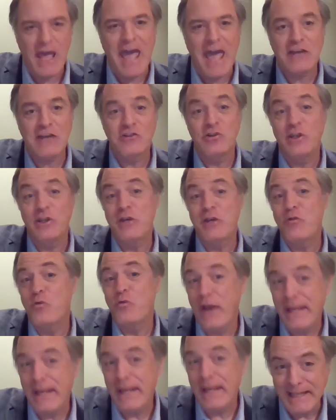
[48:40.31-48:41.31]
actually
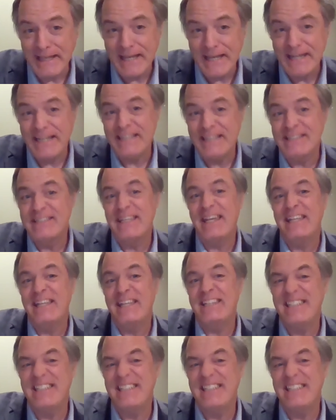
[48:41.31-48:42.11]
regulating and setting